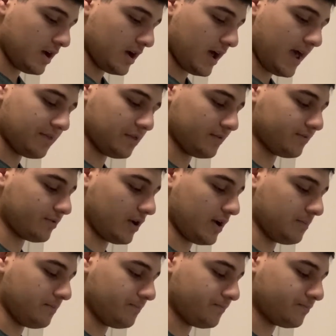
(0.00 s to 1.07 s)
and the
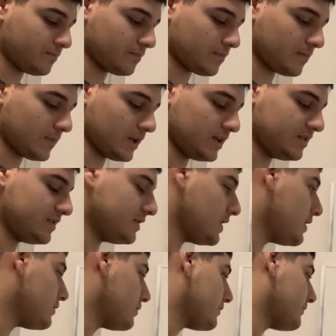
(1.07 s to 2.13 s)
frame in
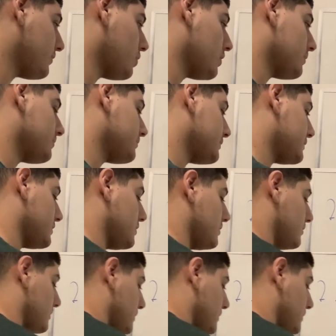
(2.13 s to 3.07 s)
standard form. So